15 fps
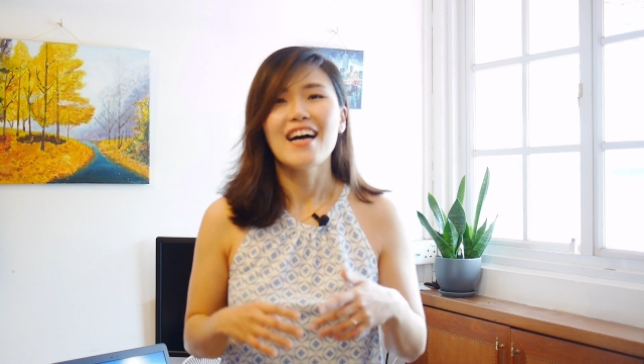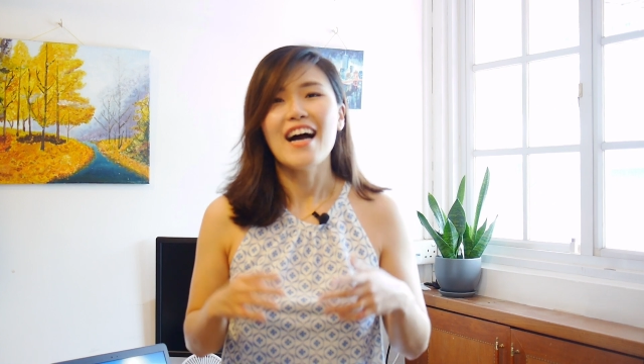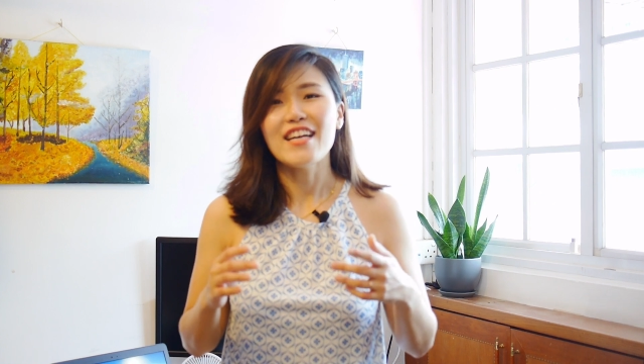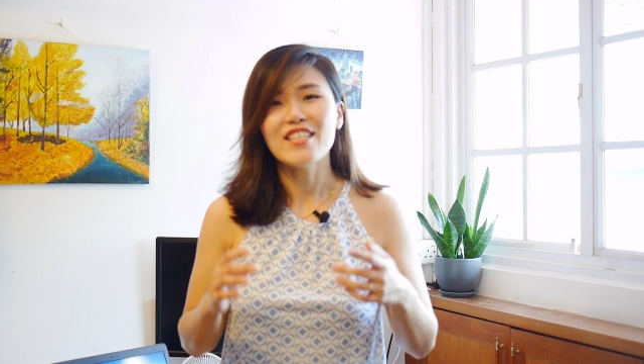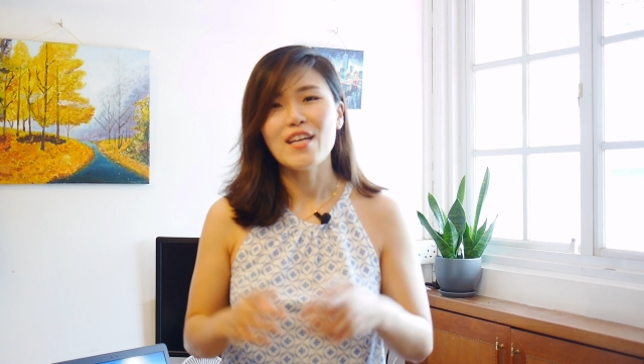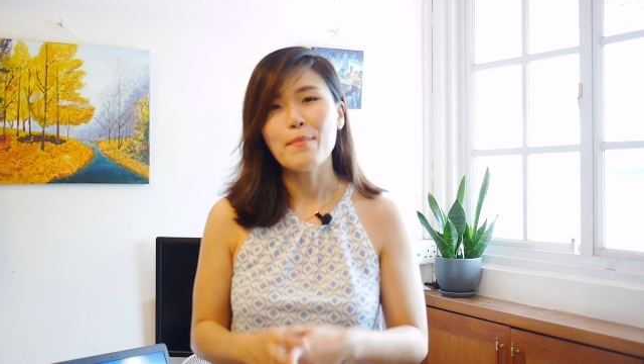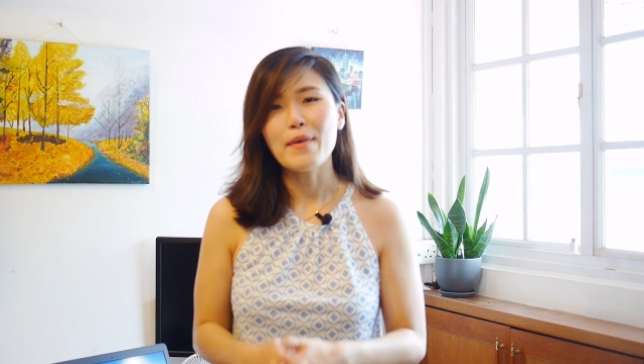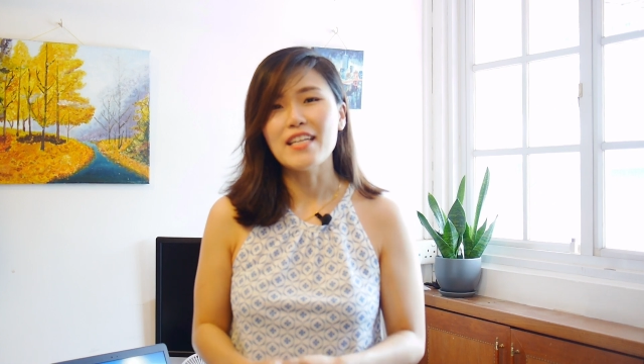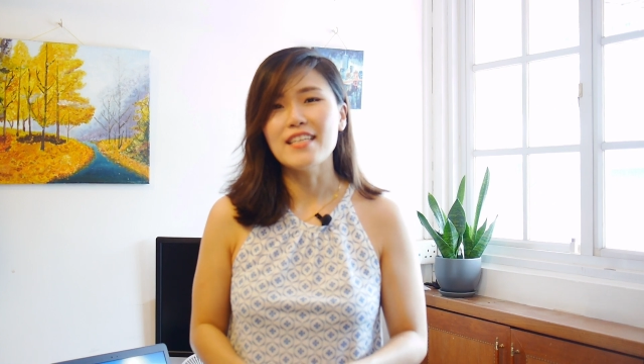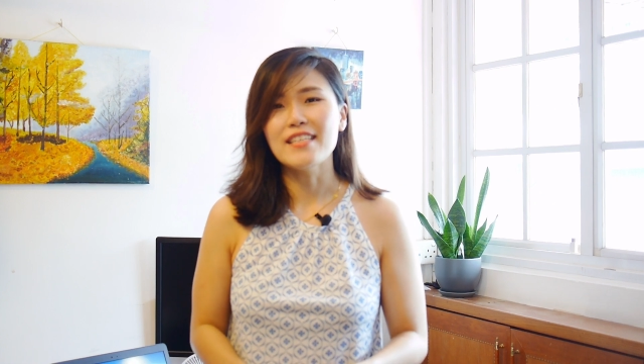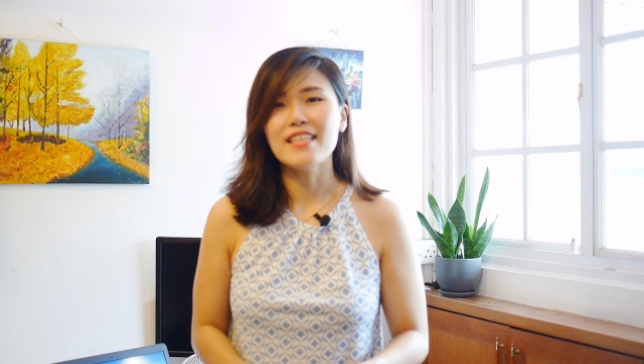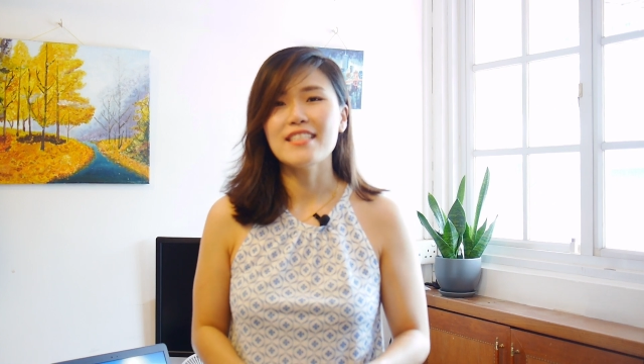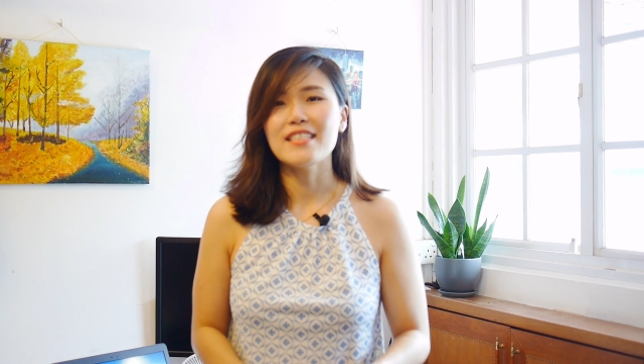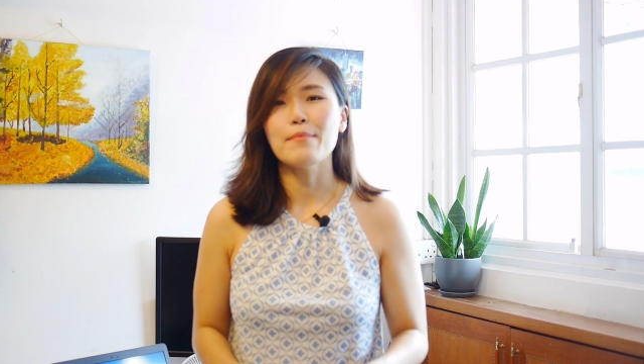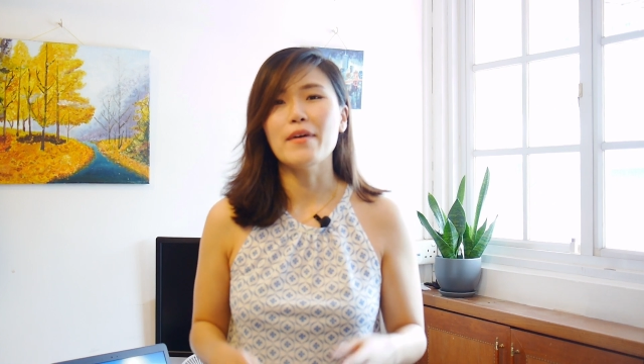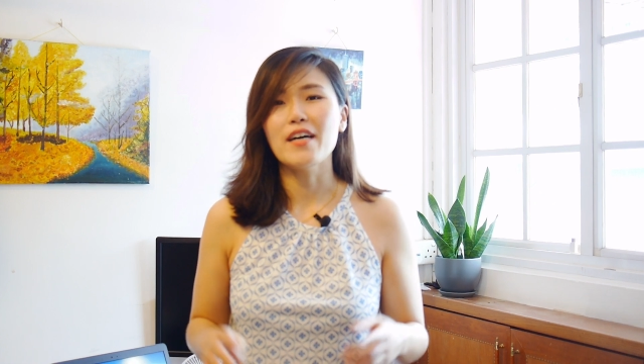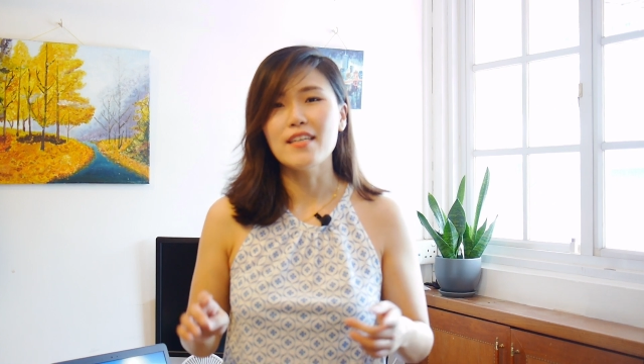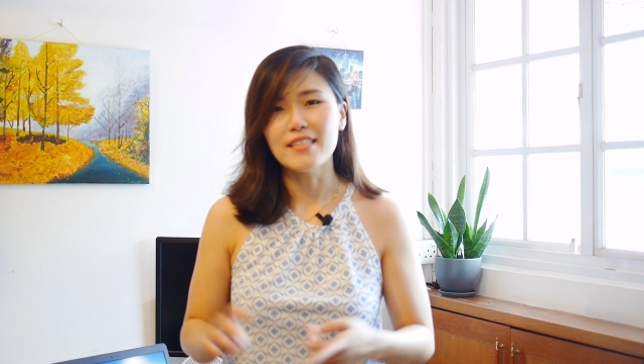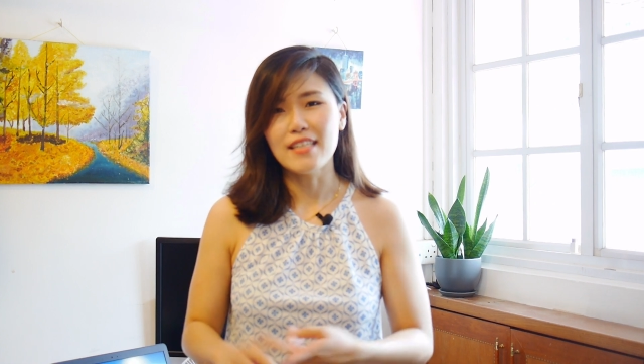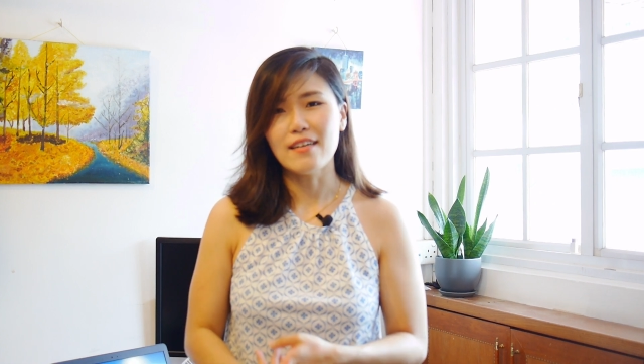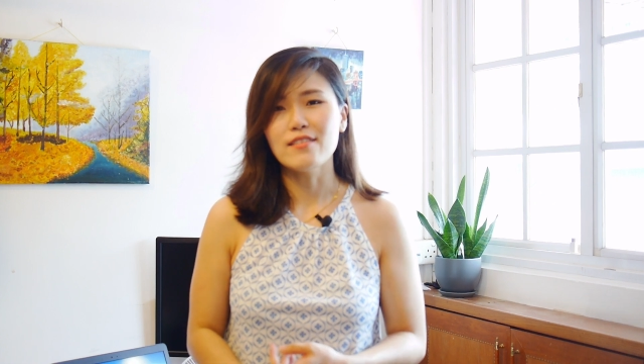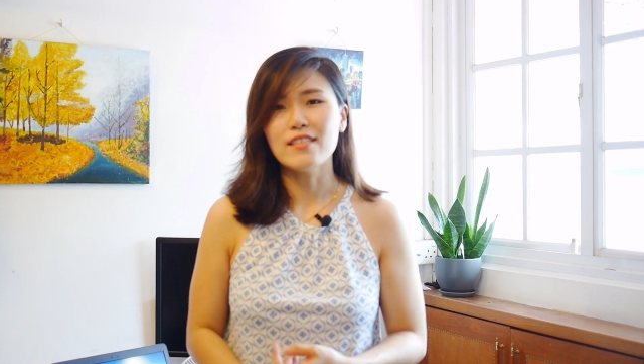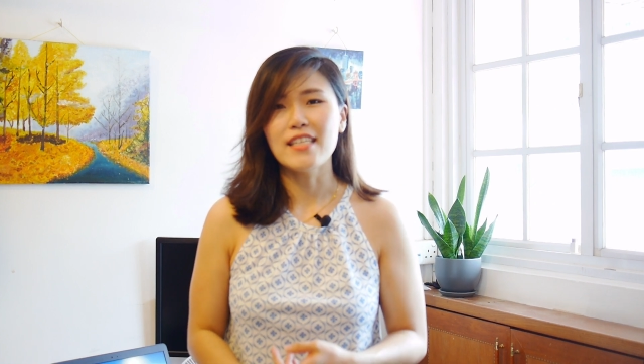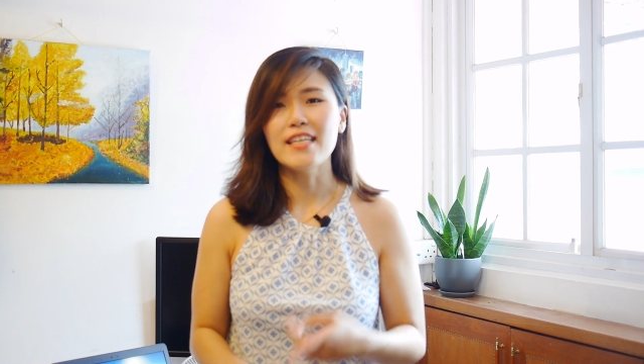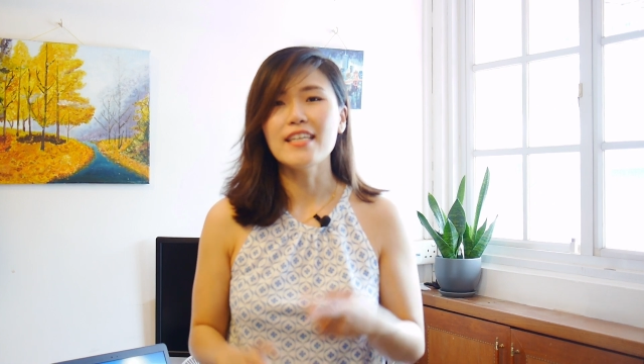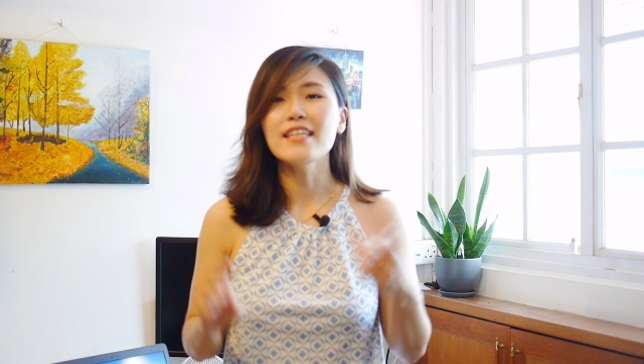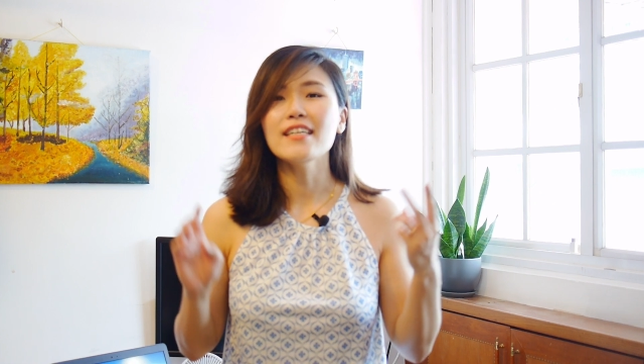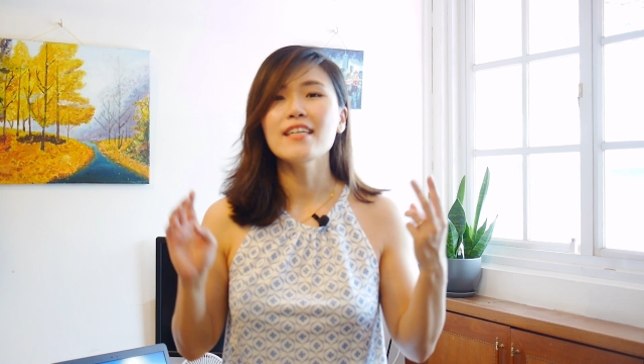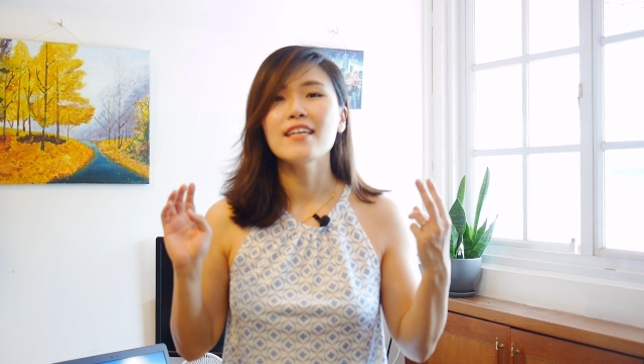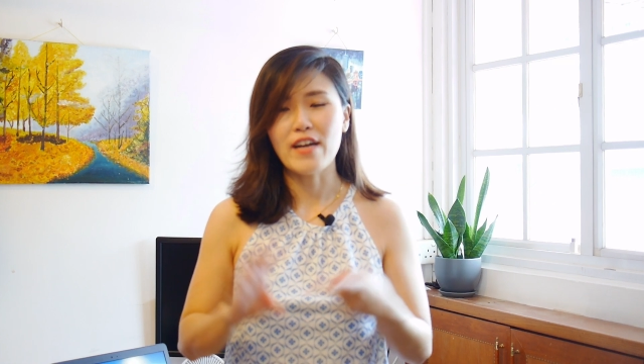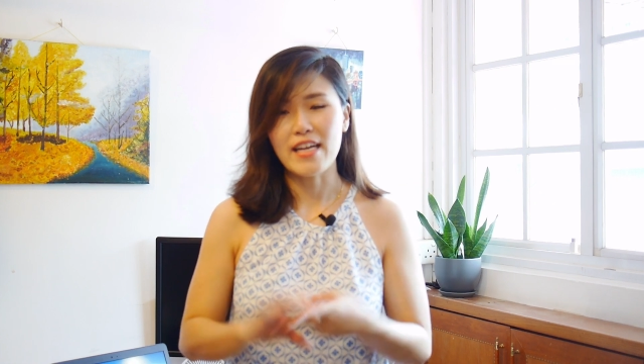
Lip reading: I share my learnings about adulting,